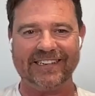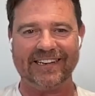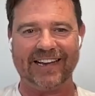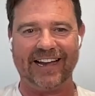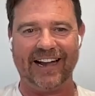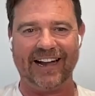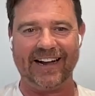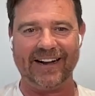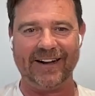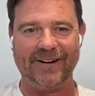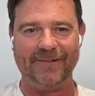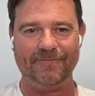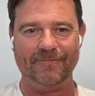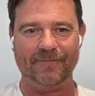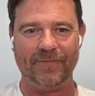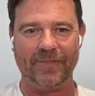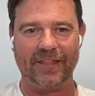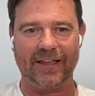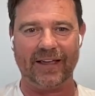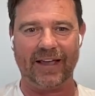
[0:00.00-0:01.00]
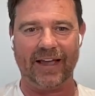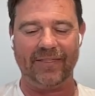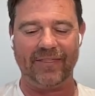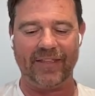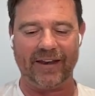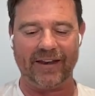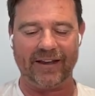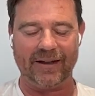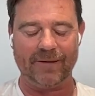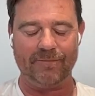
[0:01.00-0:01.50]
Um, and
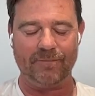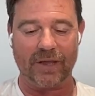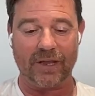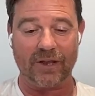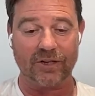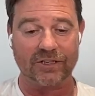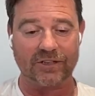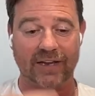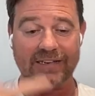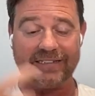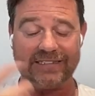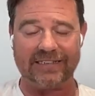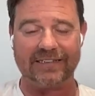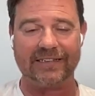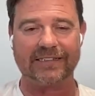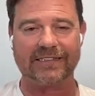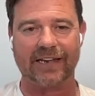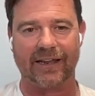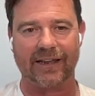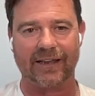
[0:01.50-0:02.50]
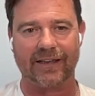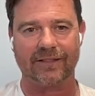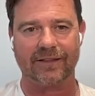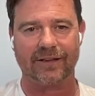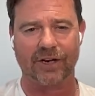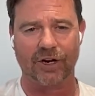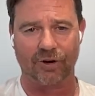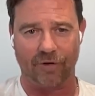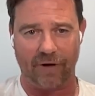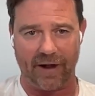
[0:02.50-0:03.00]
then uh, because I didn't take the
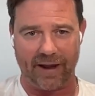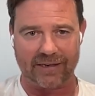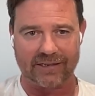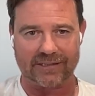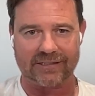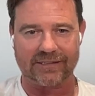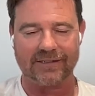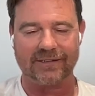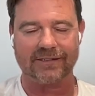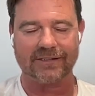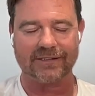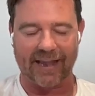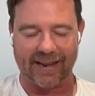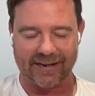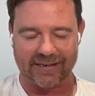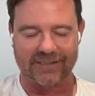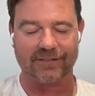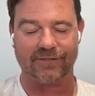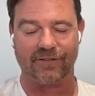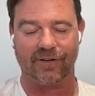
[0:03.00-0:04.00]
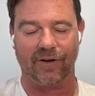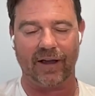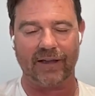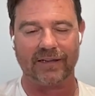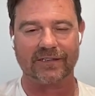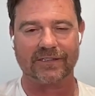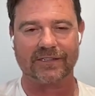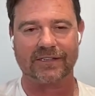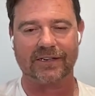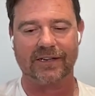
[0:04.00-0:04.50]
correct tax
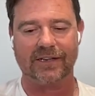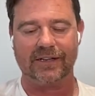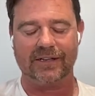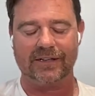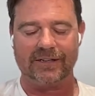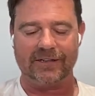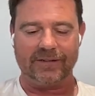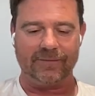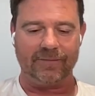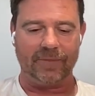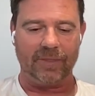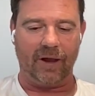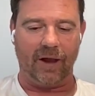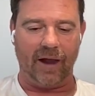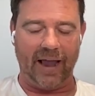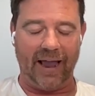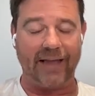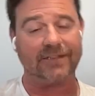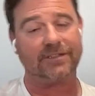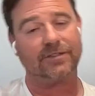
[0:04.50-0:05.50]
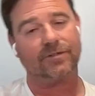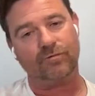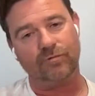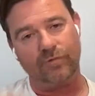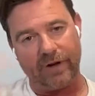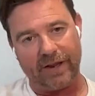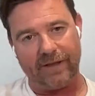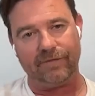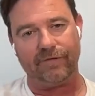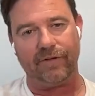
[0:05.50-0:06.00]
advice, I had to
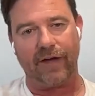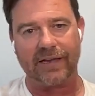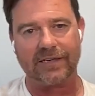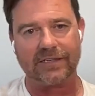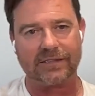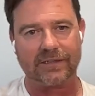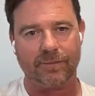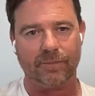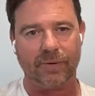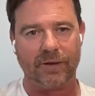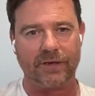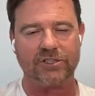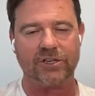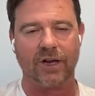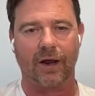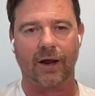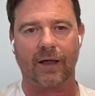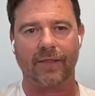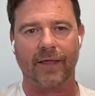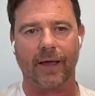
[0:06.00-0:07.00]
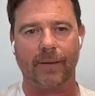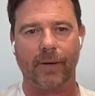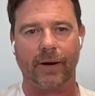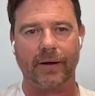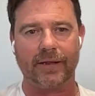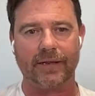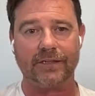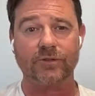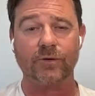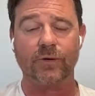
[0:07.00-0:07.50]
reinvest a big chunk of that
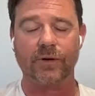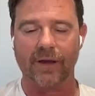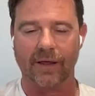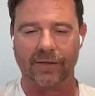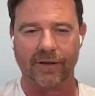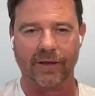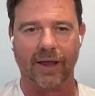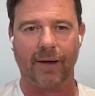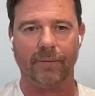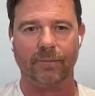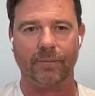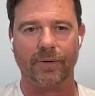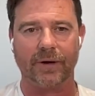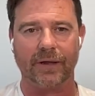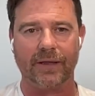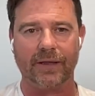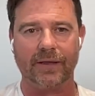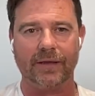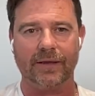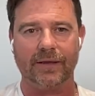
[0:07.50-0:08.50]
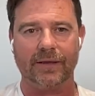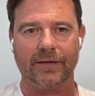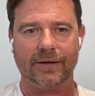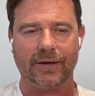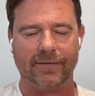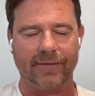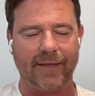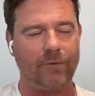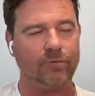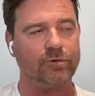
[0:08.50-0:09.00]
money into another company.
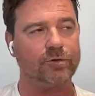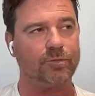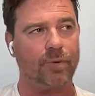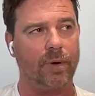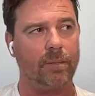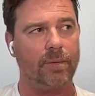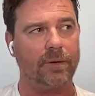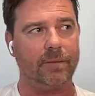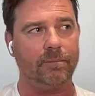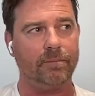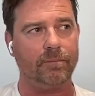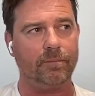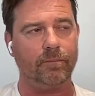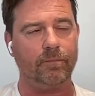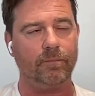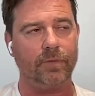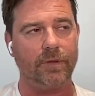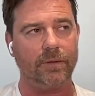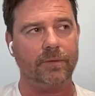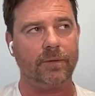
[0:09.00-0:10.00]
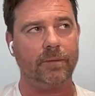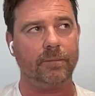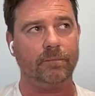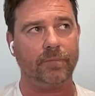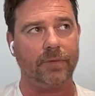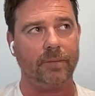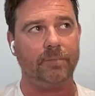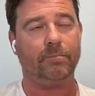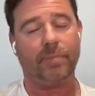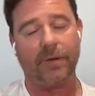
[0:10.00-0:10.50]
And that was probably the, the, the,
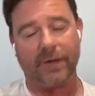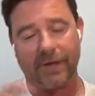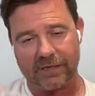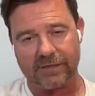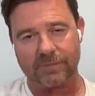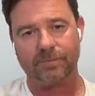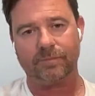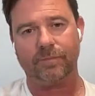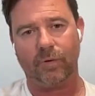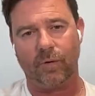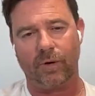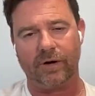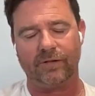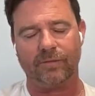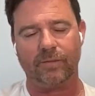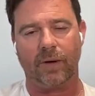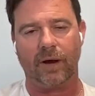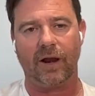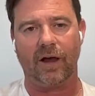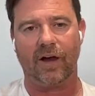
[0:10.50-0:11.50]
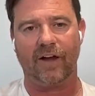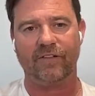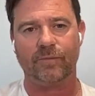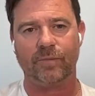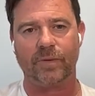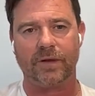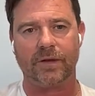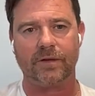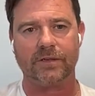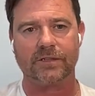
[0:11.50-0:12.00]
the biggest point of my life
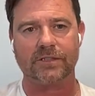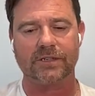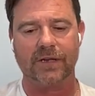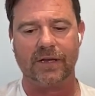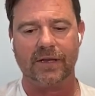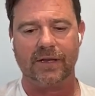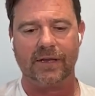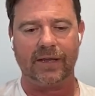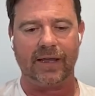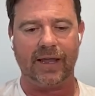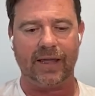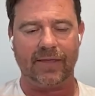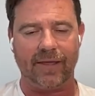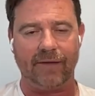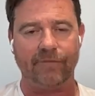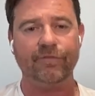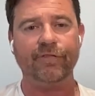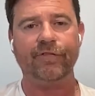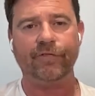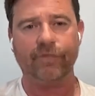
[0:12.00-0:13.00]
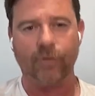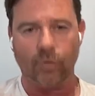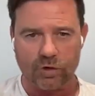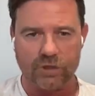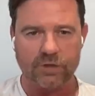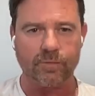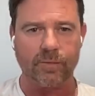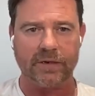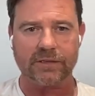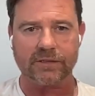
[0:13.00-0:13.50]
because it then
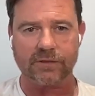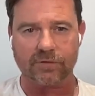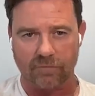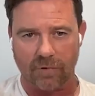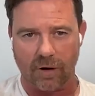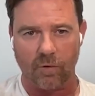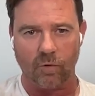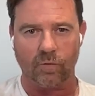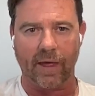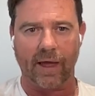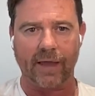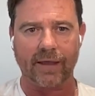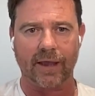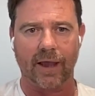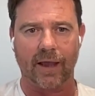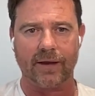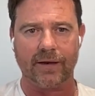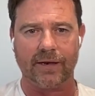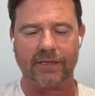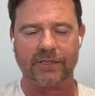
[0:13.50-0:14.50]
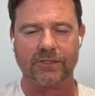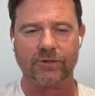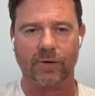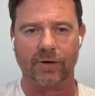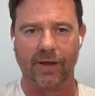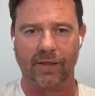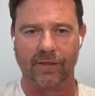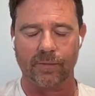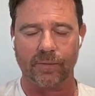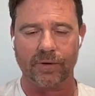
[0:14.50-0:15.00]
forced me to roll that gain into
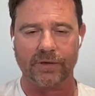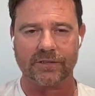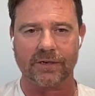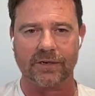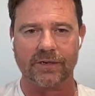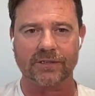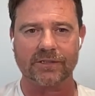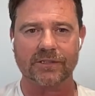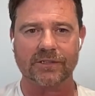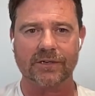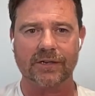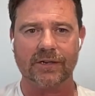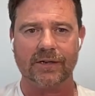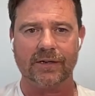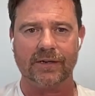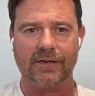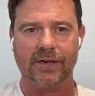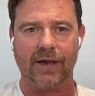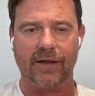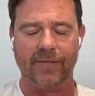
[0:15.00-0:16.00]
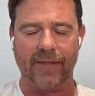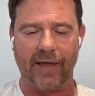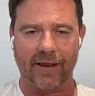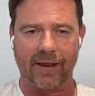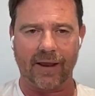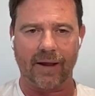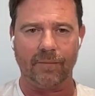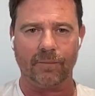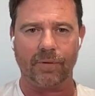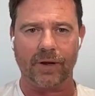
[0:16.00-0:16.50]
another business. And that
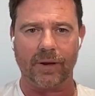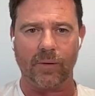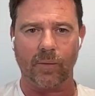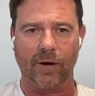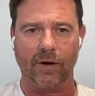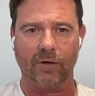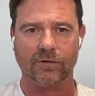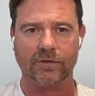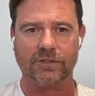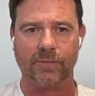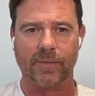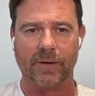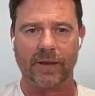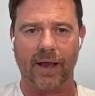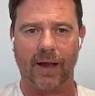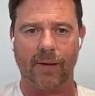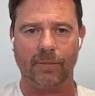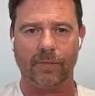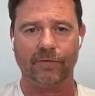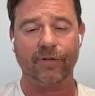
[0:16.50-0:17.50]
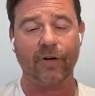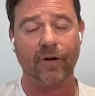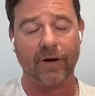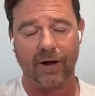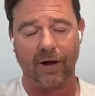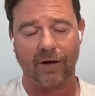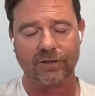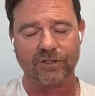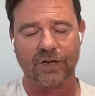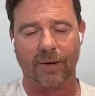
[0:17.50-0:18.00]
company went on to become a very
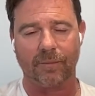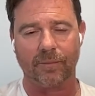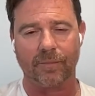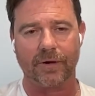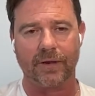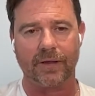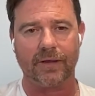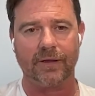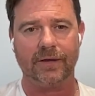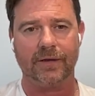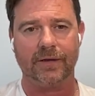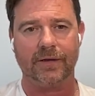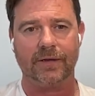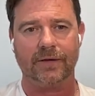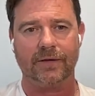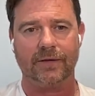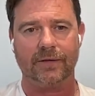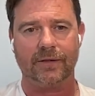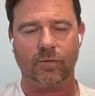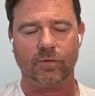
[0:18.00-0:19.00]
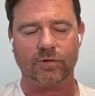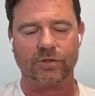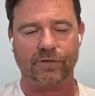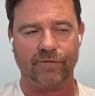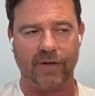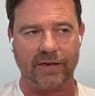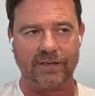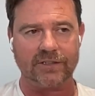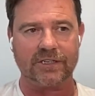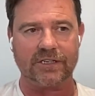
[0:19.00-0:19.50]
large company that was
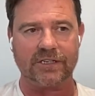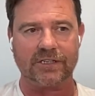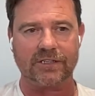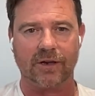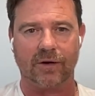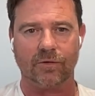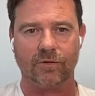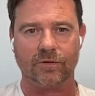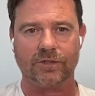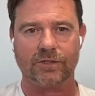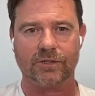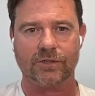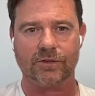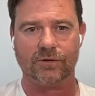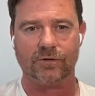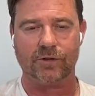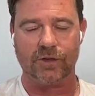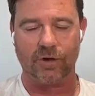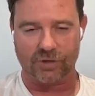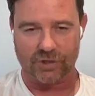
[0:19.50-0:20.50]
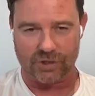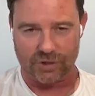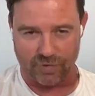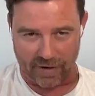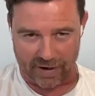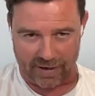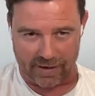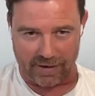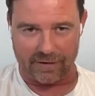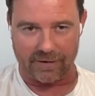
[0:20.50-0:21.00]
eventually sold to the
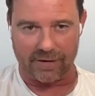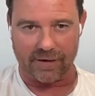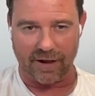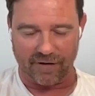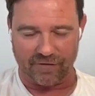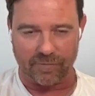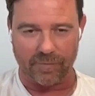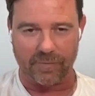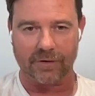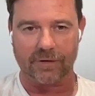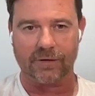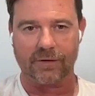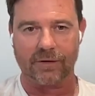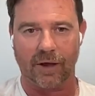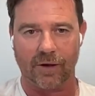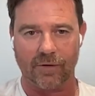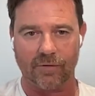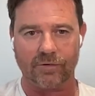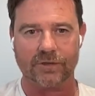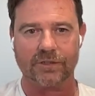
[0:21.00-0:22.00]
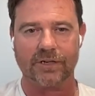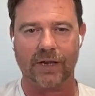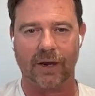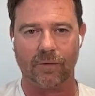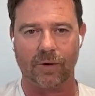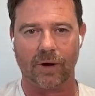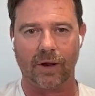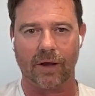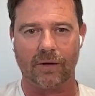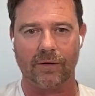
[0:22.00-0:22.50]
Australian government owned
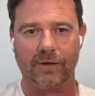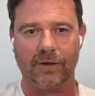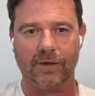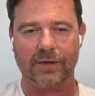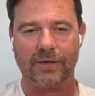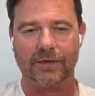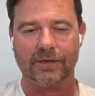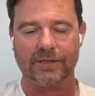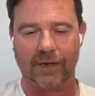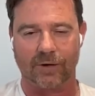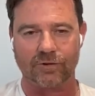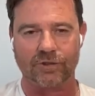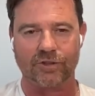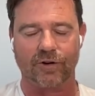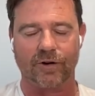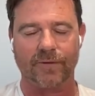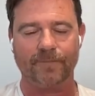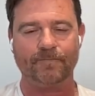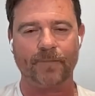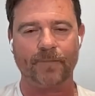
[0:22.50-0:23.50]
telco, Telstra.